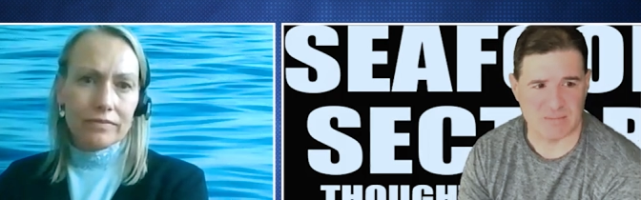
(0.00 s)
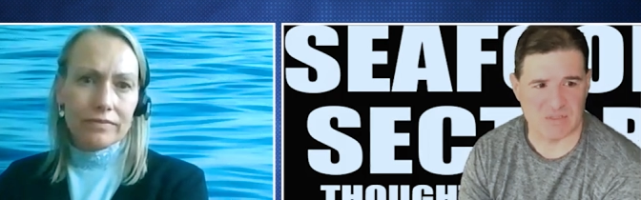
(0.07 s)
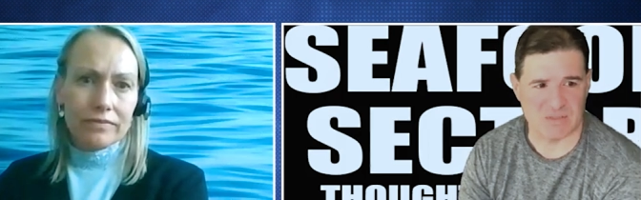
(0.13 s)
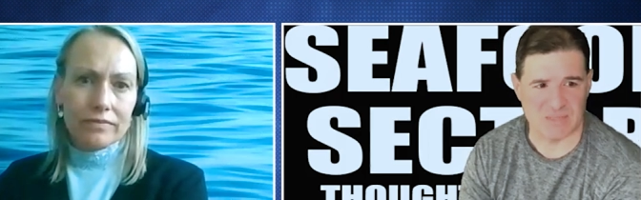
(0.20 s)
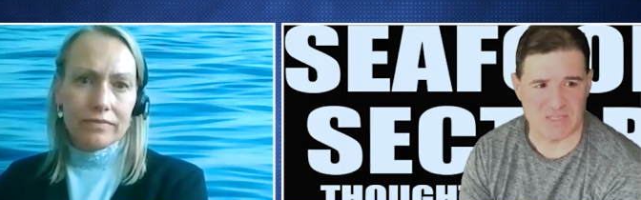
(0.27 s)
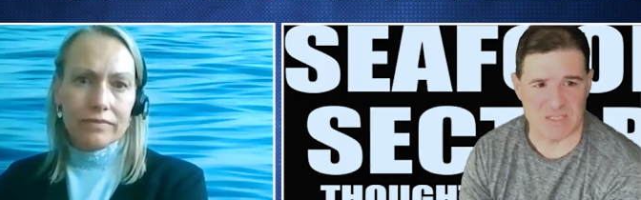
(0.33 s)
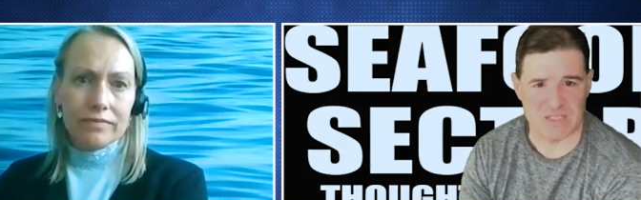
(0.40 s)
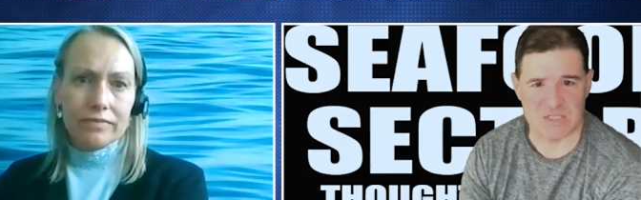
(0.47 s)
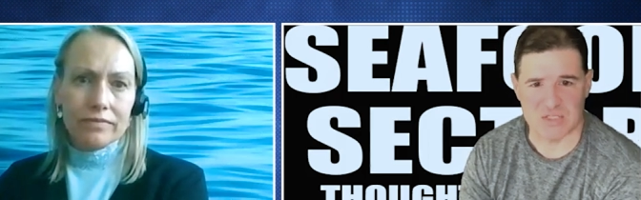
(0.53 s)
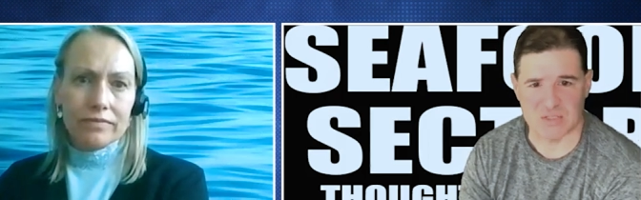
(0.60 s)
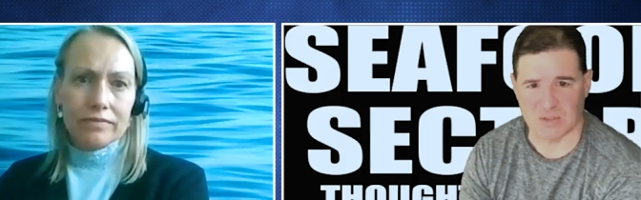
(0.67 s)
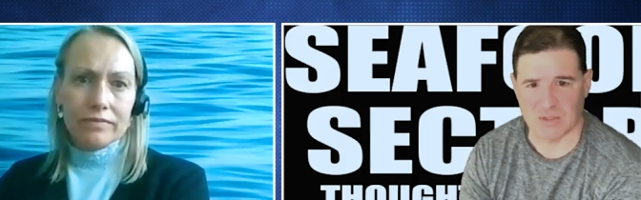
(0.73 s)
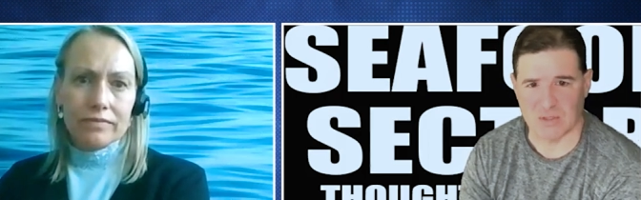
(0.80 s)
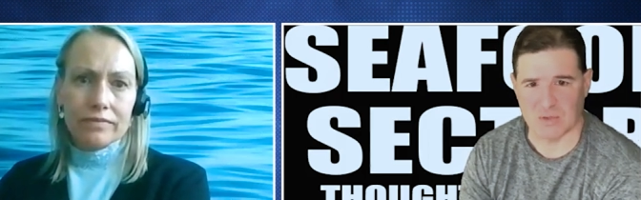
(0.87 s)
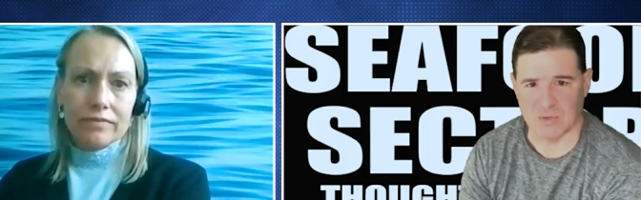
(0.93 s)
Speaker 1: to be
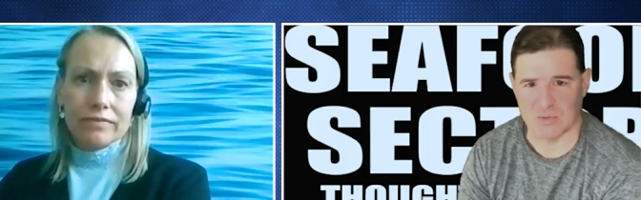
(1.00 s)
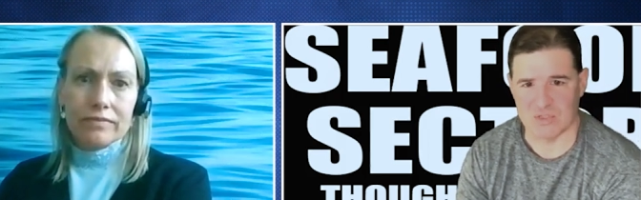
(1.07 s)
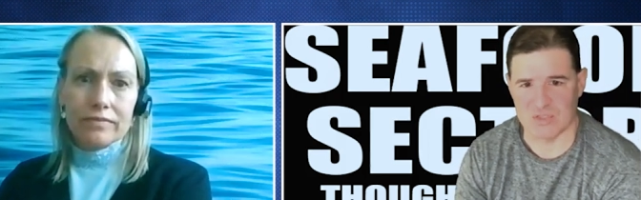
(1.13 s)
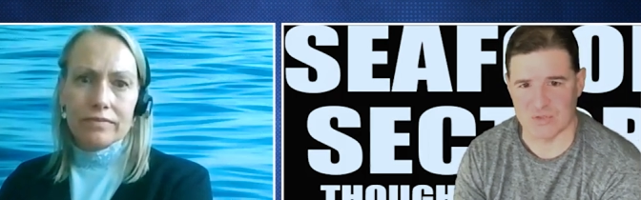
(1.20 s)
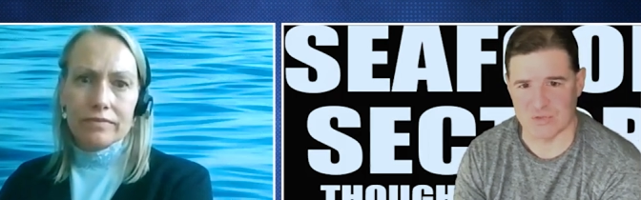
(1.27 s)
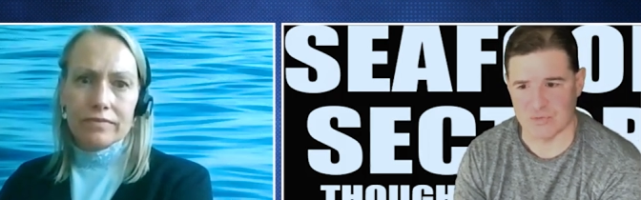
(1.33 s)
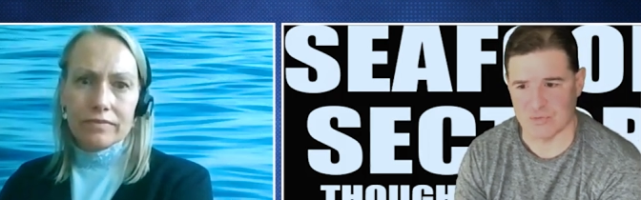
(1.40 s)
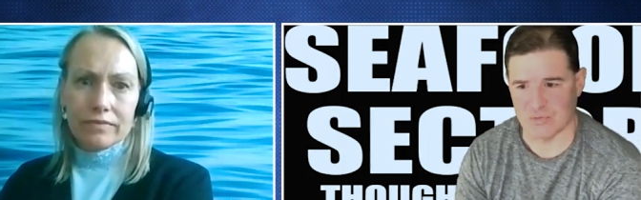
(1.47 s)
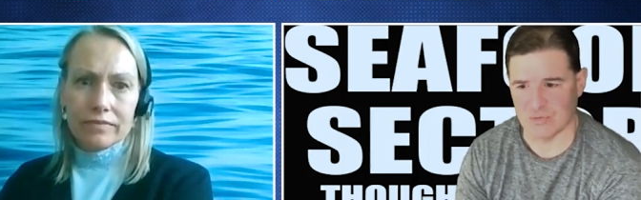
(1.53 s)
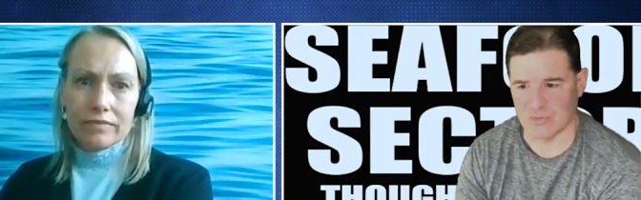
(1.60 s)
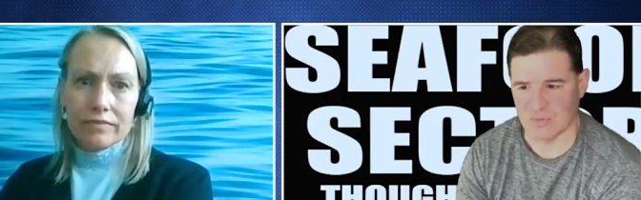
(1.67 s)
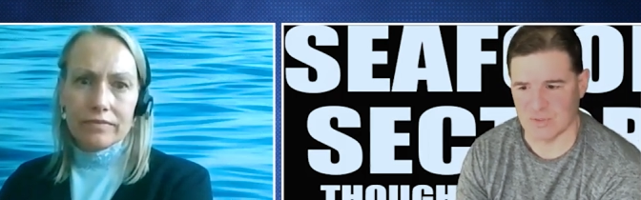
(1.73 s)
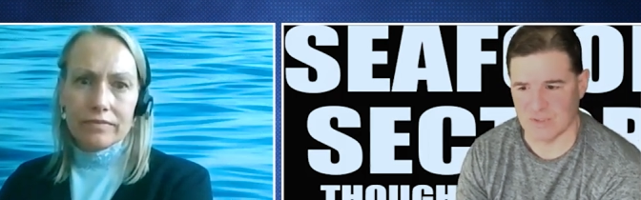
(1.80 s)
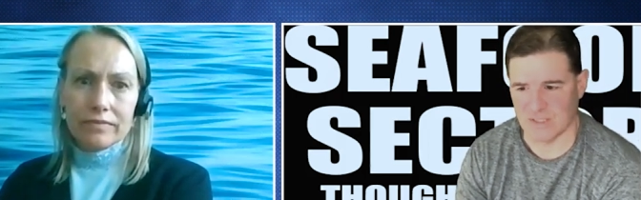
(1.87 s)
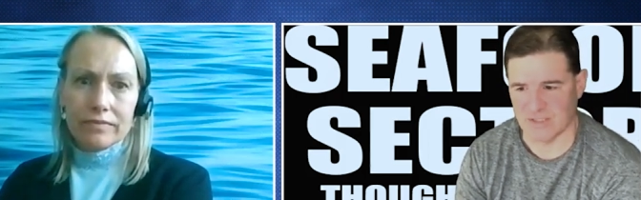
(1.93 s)
slow to
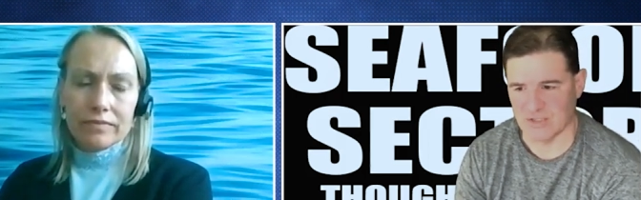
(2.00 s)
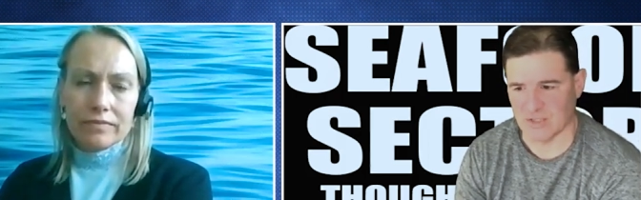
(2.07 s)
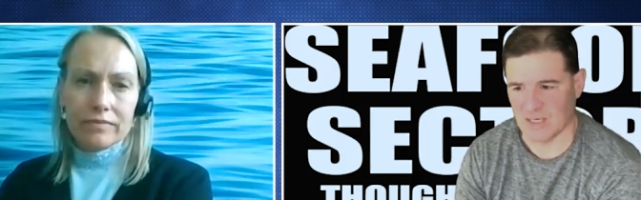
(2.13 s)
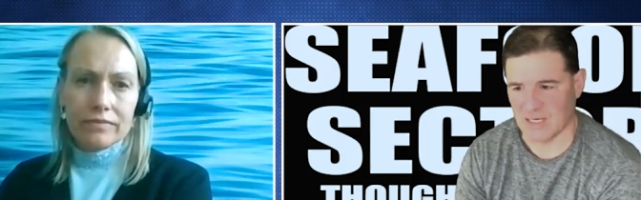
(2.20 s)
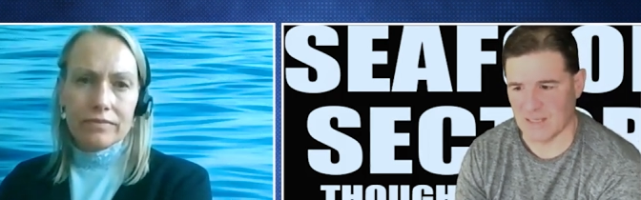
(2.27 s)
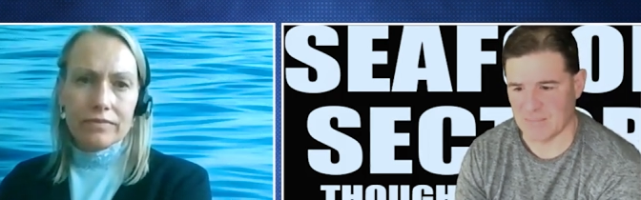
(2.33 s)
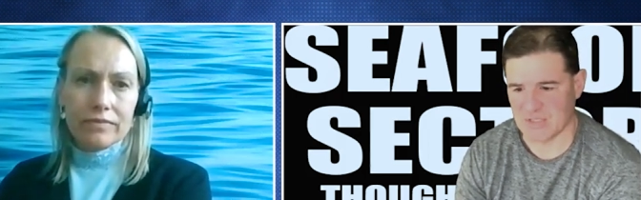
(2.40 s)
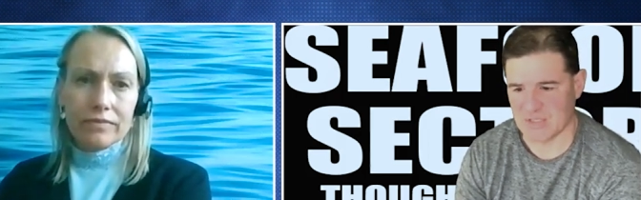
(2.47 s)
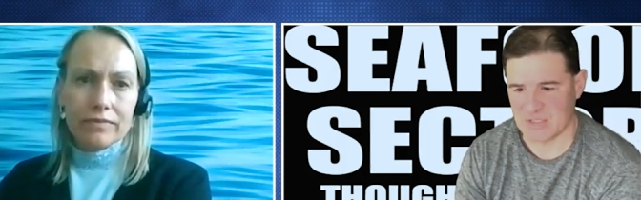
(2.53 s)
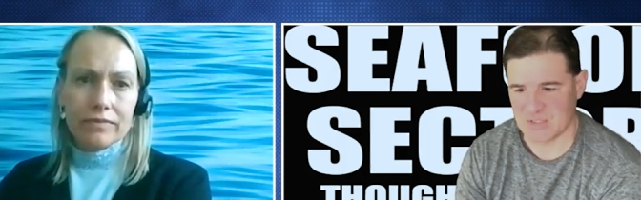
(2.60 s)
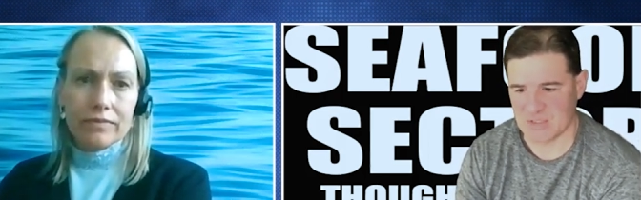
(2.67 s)
adopt